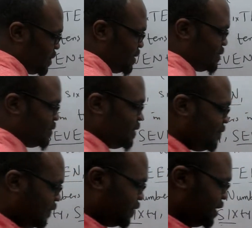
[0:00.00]
So
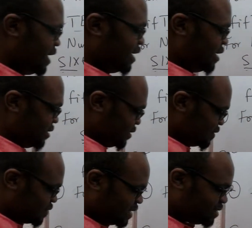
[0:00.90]
for here, the
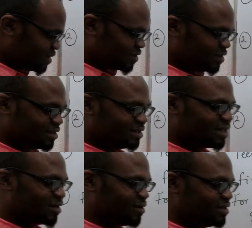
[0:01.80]
stress is on the
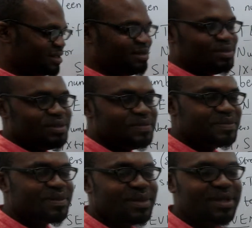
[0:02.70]
second syllable.
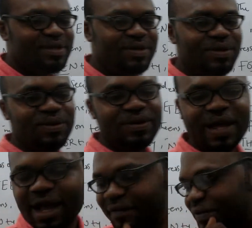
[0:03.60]
So you
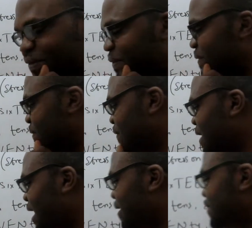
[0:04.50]
have to know how